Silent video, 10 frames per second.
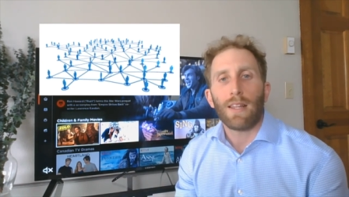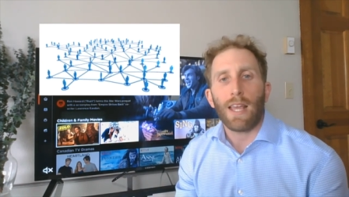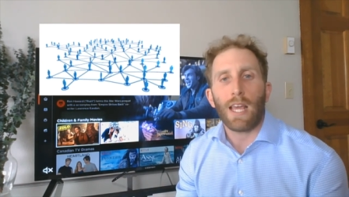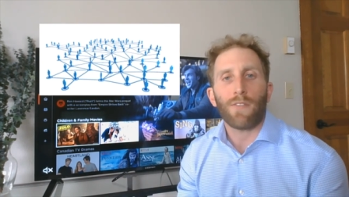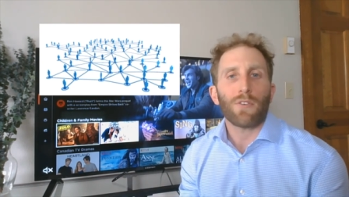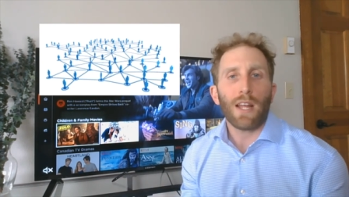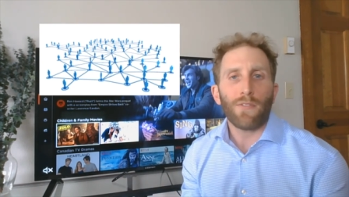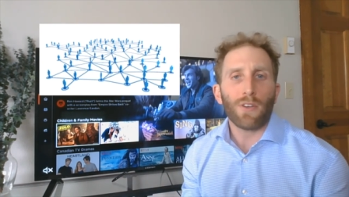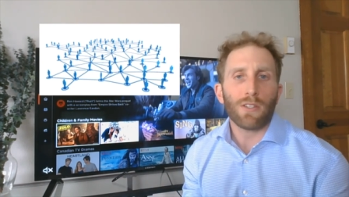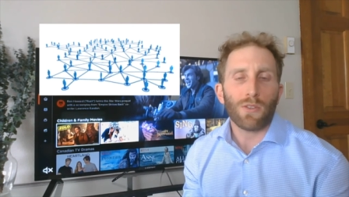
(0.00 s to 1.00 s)
And for
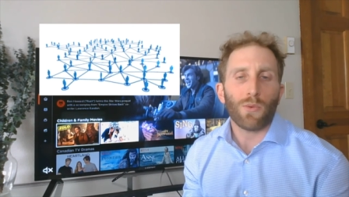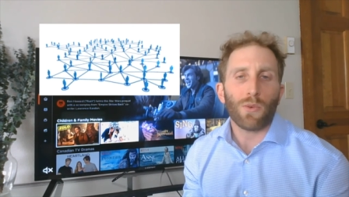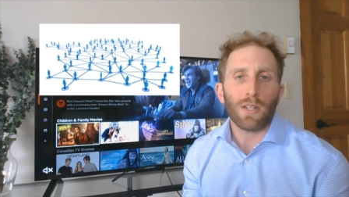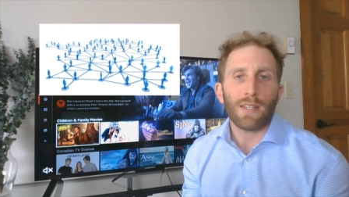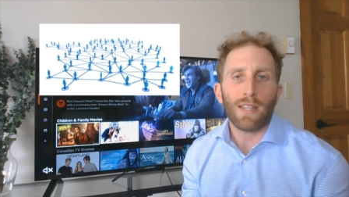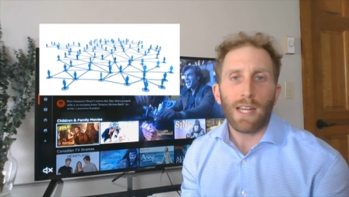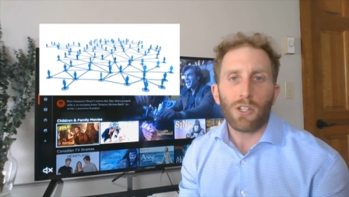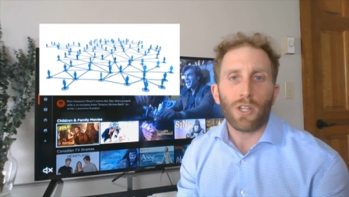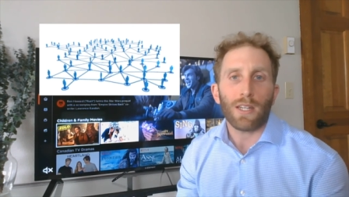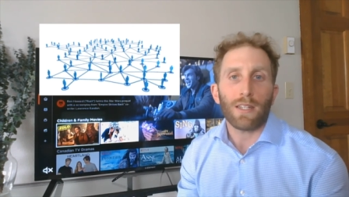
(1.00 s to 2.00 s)
Netflix as an
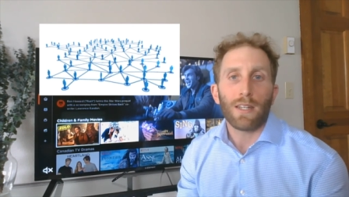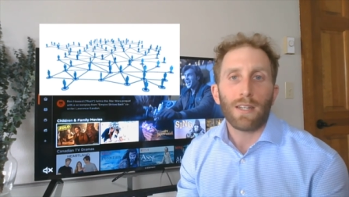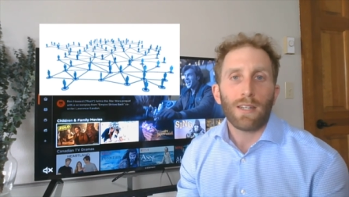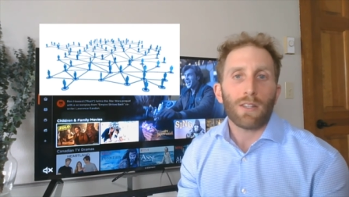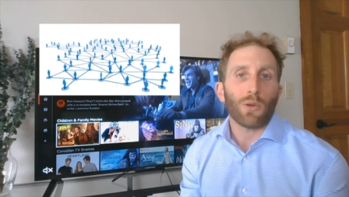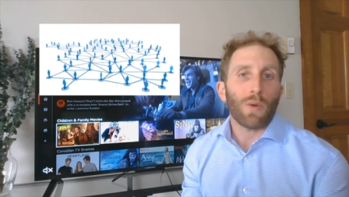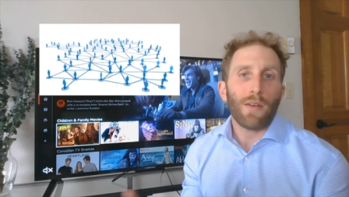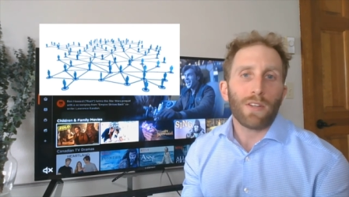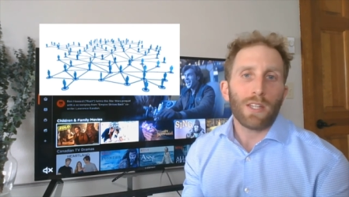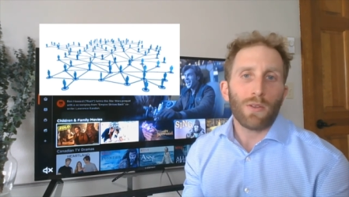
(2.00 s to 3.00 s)
organization, the
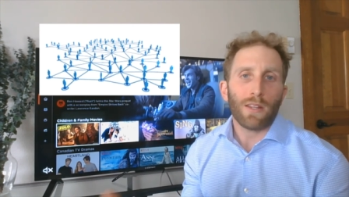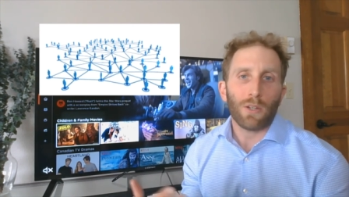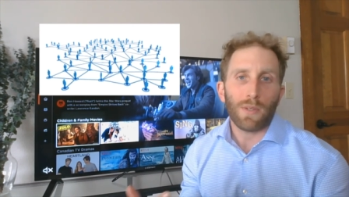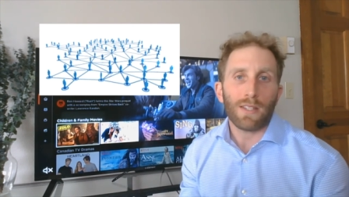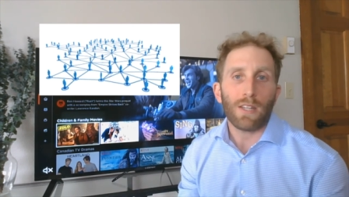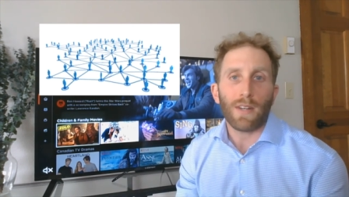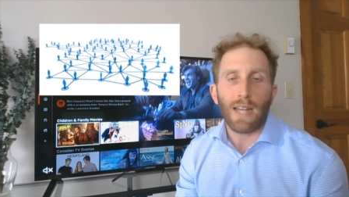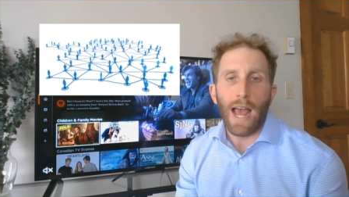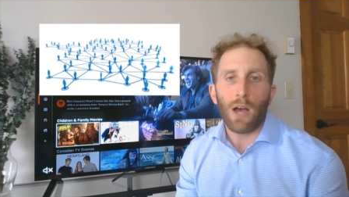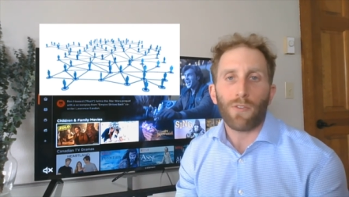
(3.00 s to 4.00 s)
revenue that they're receiving
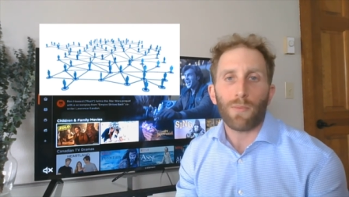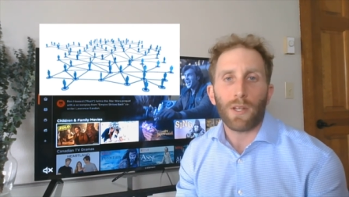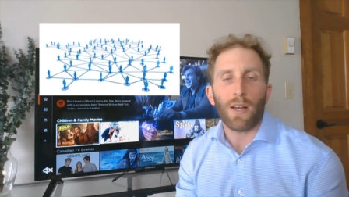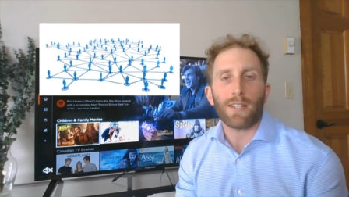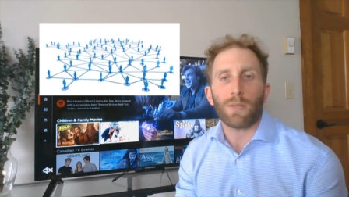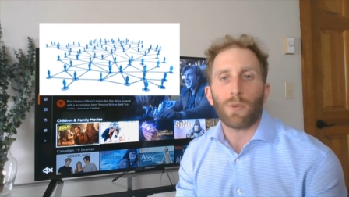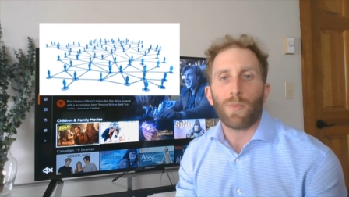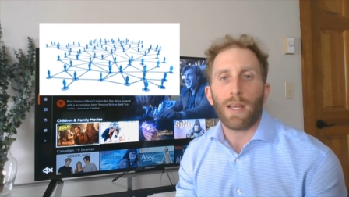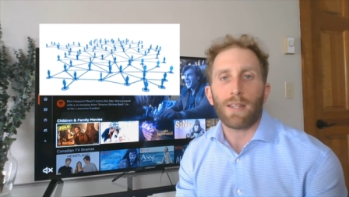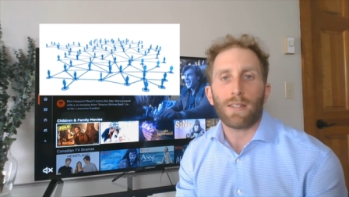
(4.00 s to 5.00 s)
now from the customer
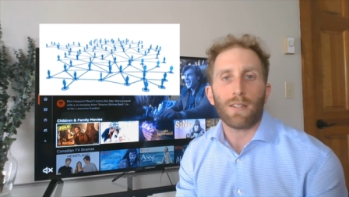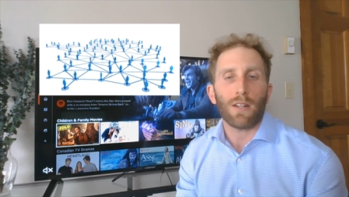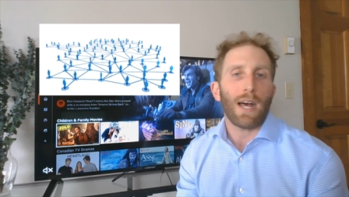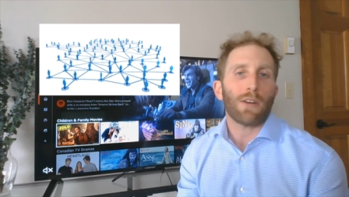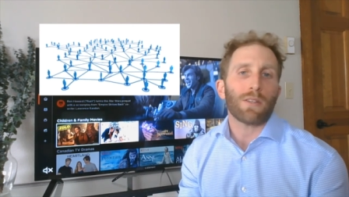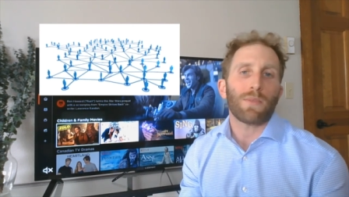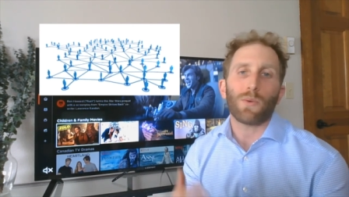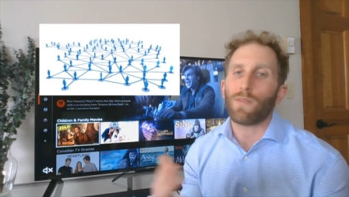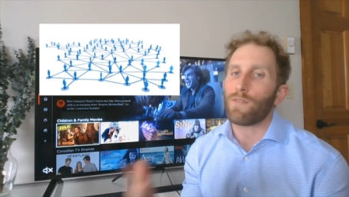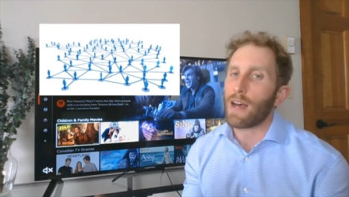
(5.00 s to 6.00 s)
base allows them
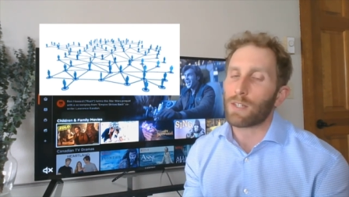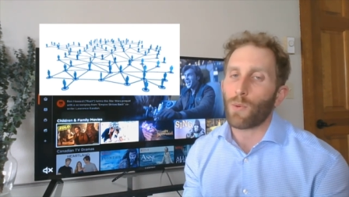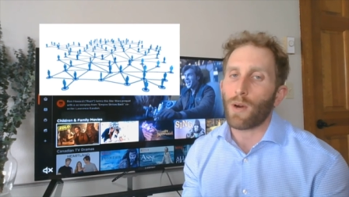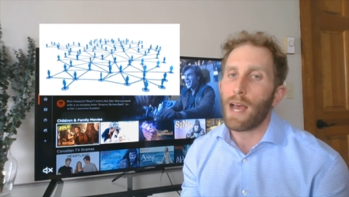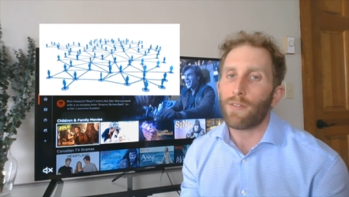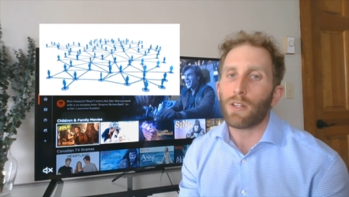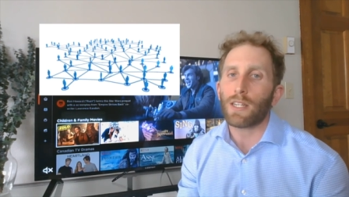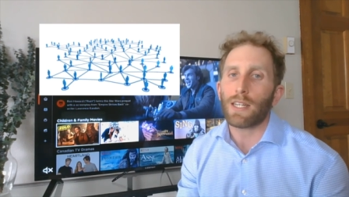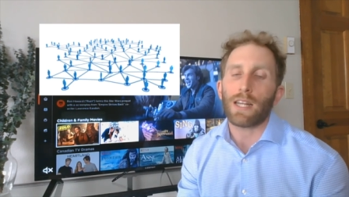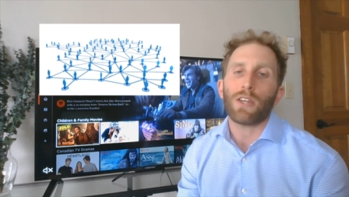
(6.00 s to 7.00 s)
to invest more
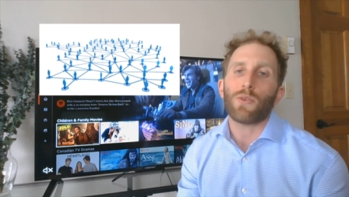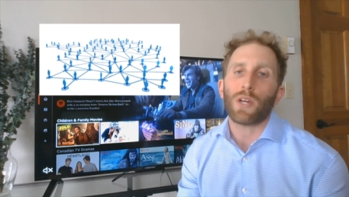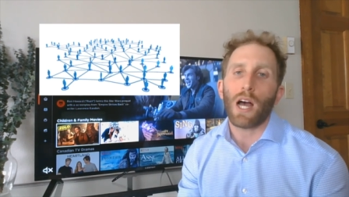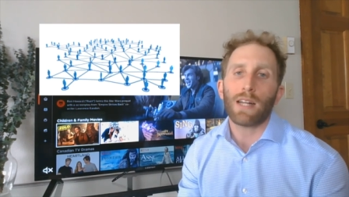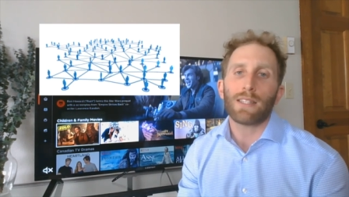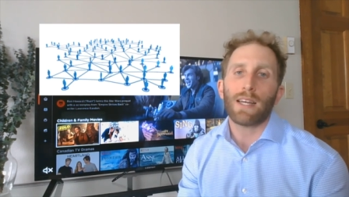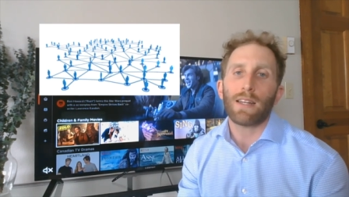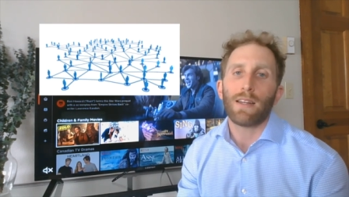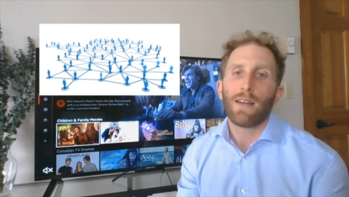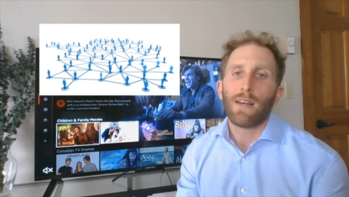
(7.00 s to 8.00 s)
heavily in new
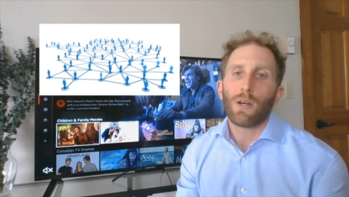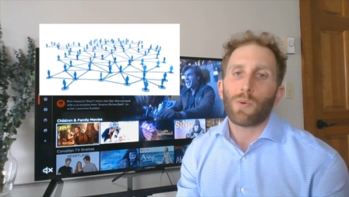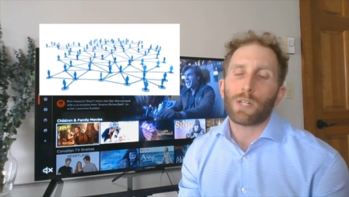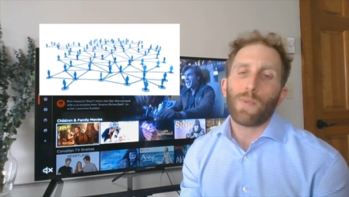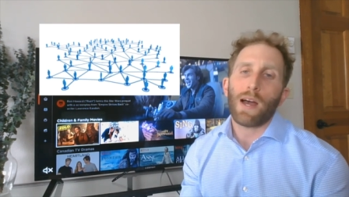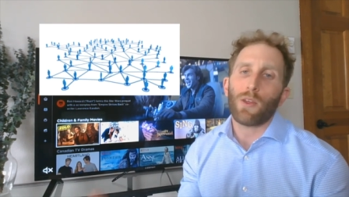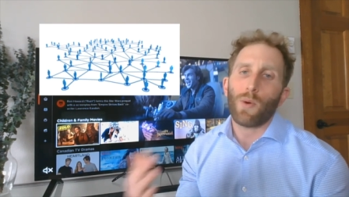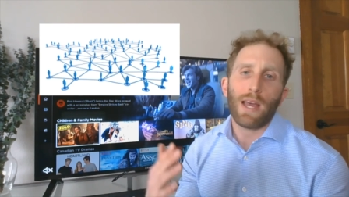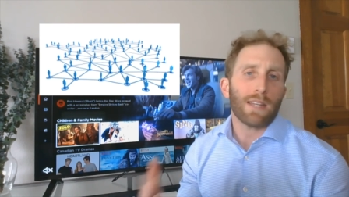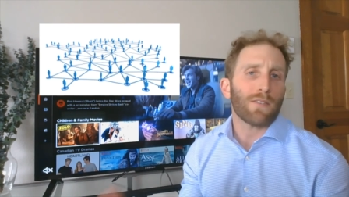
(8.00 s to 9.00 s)
content, which, by the
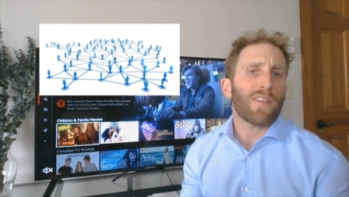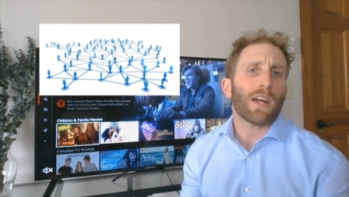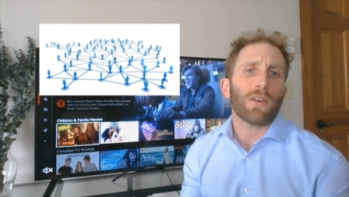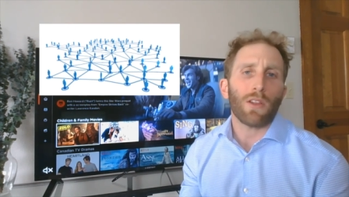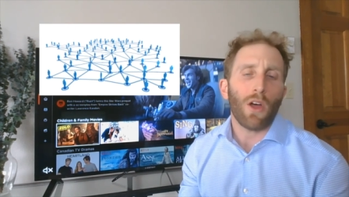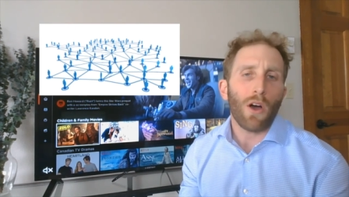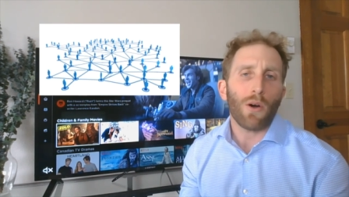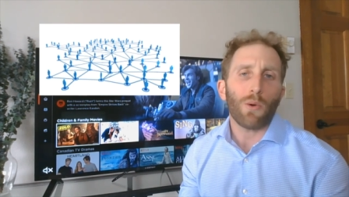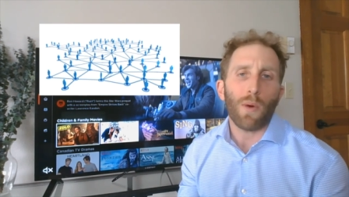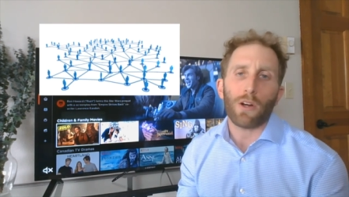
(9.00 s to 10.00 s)
way, has a very
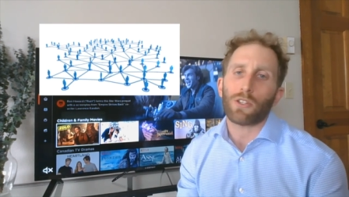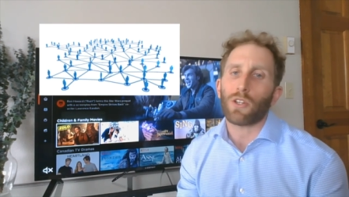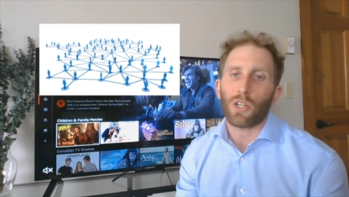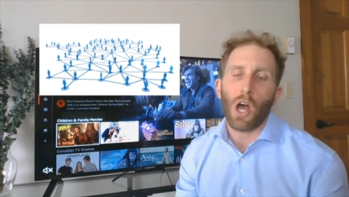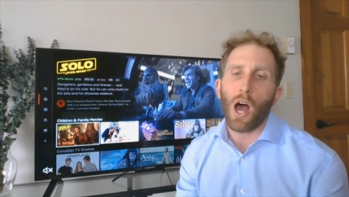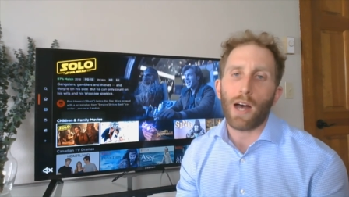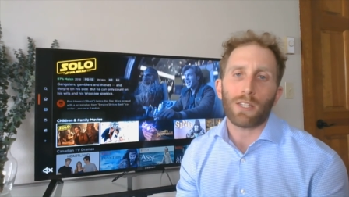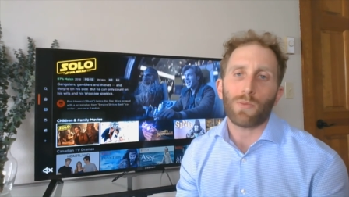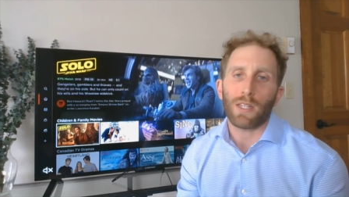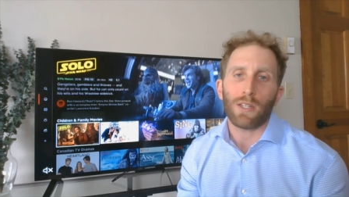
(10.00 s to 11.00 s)
low marginal
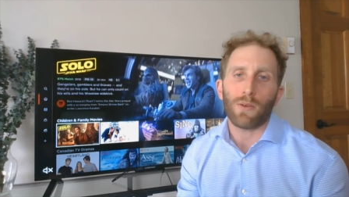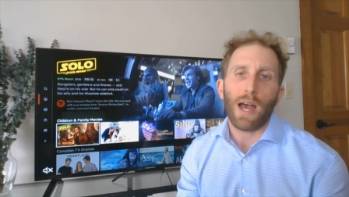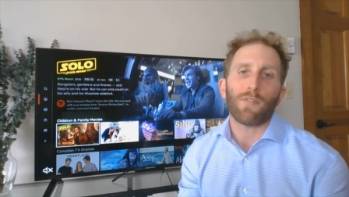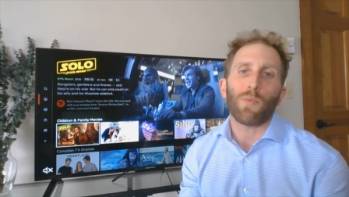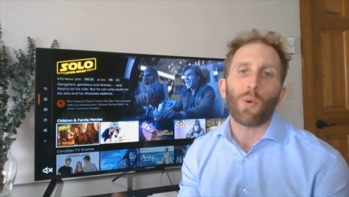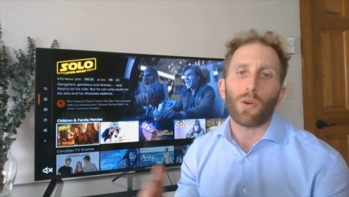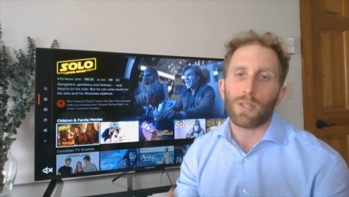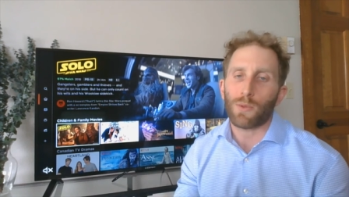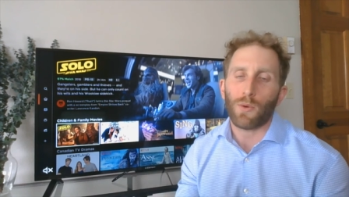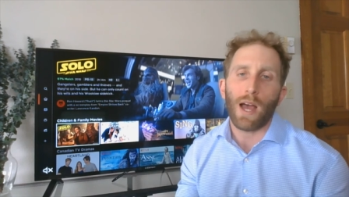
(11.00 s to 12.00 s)
cost when you have more
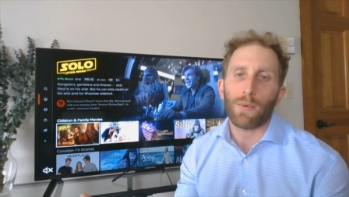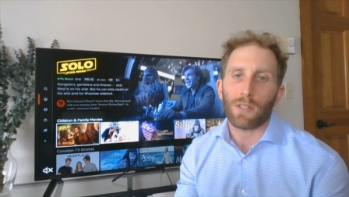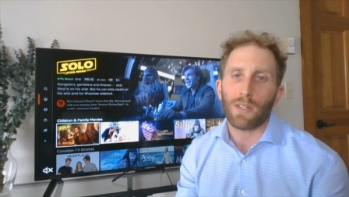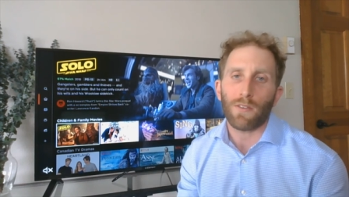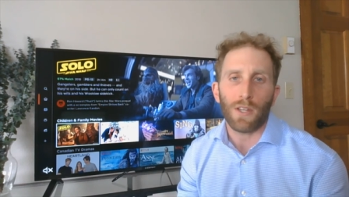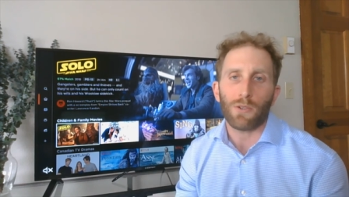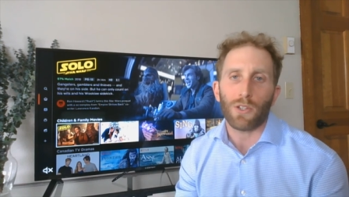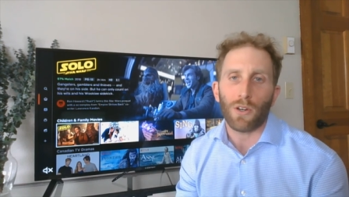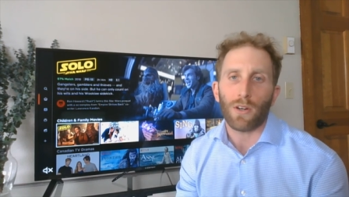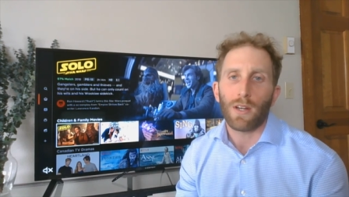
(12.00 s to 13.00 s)
subscribers in the
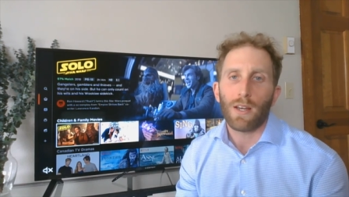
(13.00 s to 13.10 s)
future